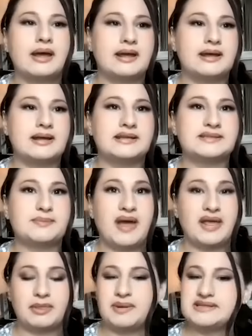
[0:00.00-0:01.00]
is
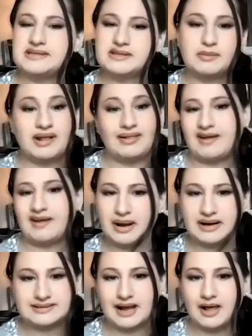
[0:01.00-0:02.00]
pick the pieces of my life
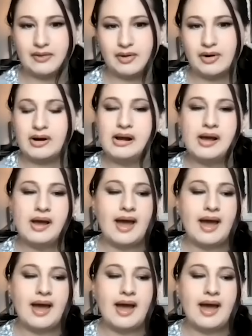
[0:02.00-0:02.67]
back together